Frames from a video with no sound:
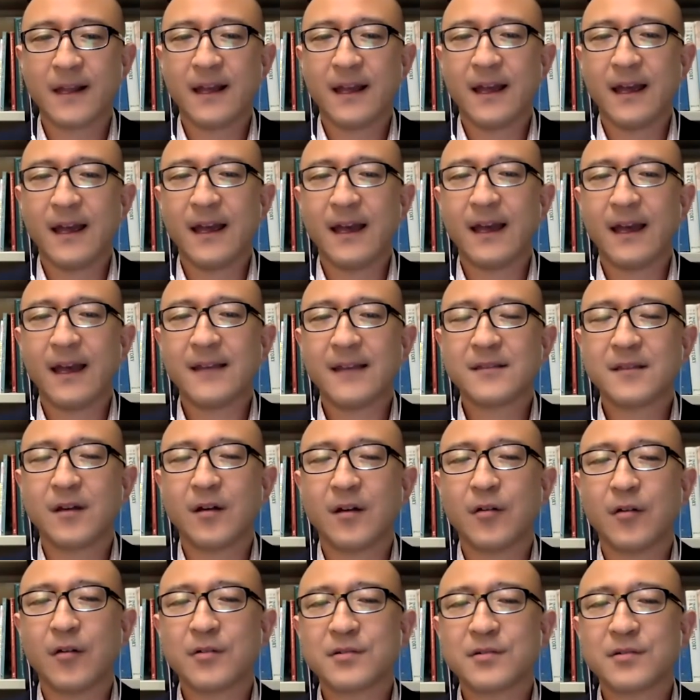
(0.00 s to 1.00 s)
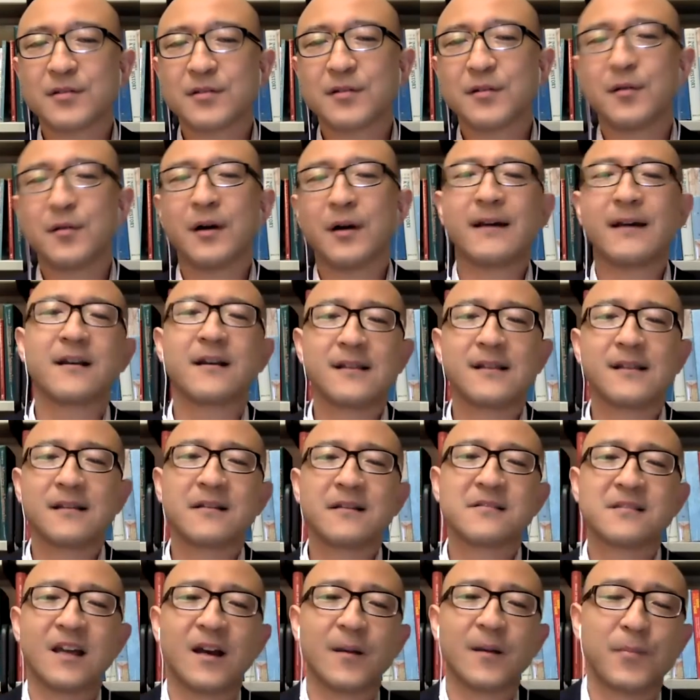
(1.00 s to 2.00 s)
And also, I think another
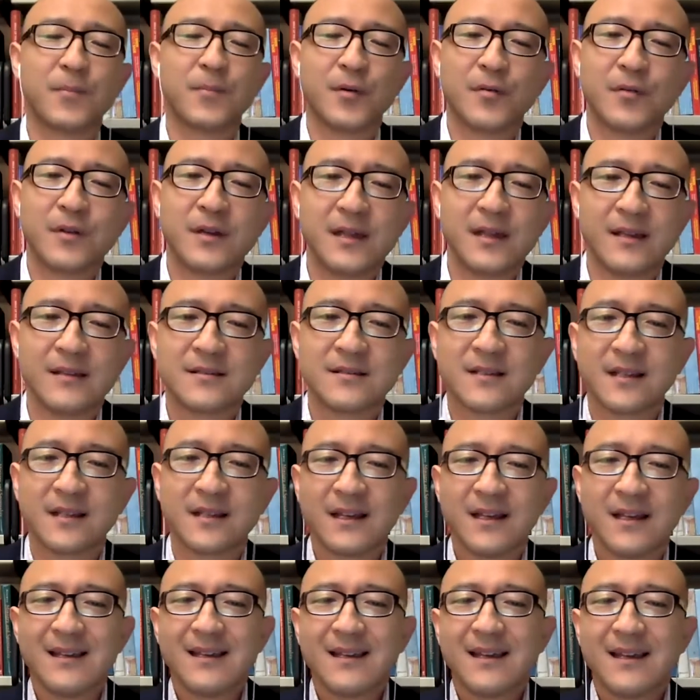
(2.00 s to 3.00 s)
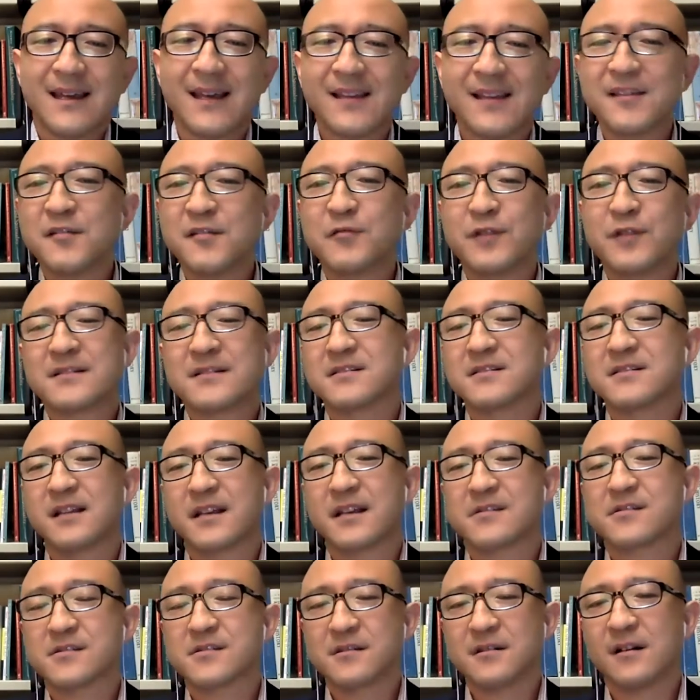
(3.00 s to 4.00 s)
example is hidden
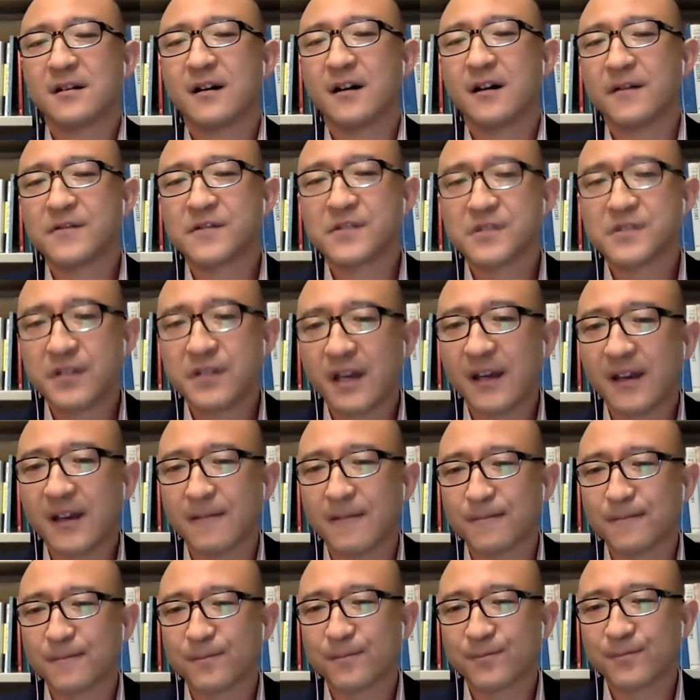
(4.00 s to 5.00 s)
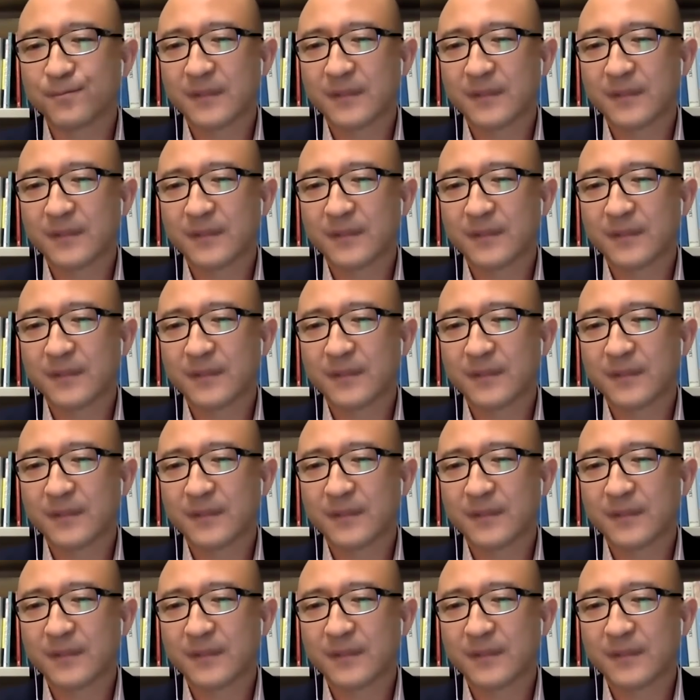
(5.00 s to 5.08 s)
racialization of shame.